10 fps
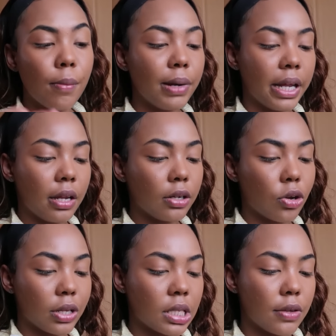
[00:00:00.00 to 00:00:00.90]
blade,
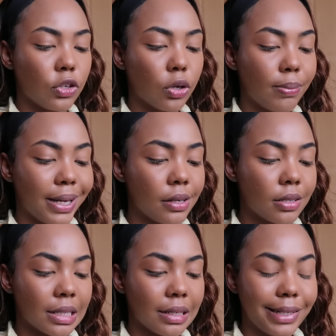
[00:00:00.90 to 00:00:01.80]
because if your blade
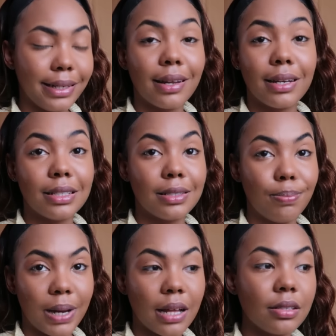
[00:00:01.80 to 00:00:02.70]
isn't clean and it's
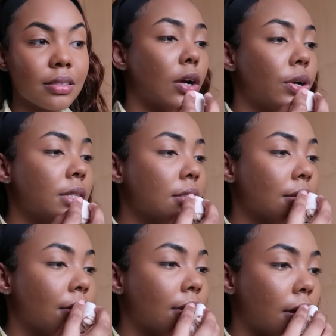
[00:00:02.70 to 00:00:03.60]
blunt, you're going
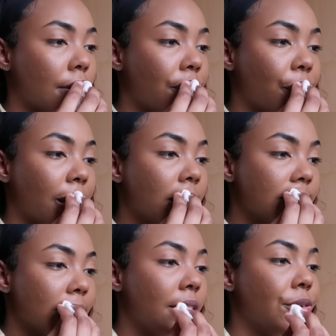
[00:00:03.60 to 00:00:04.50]
to
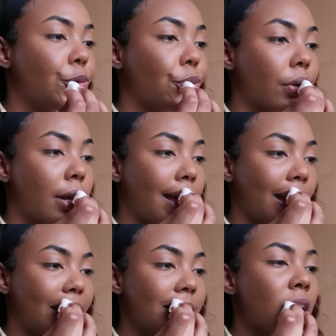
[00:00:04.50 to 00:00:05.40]
create ingrown
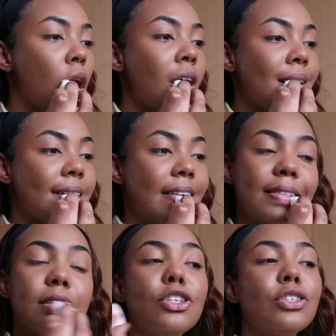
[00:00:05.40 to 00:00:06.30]
hairs.
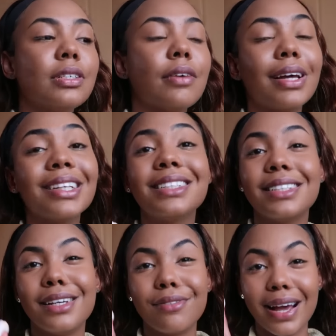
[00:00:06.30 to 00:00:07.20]
Also, you should never
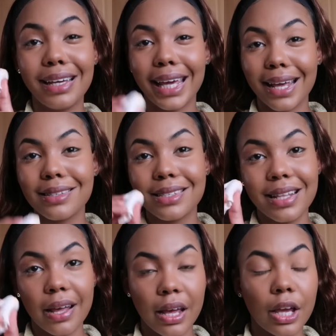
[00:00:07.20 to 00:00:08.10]
shave
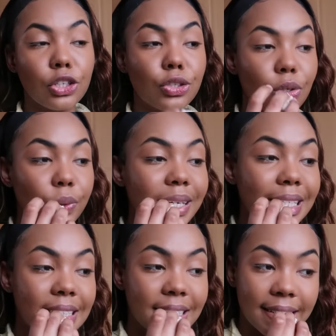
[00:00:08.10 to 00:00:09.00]
against the hair. You should
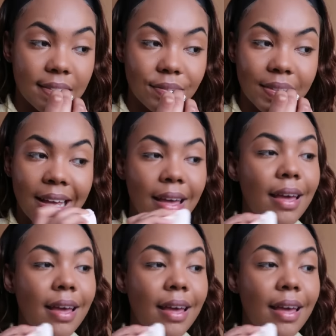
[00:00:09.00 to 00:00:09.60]
always shave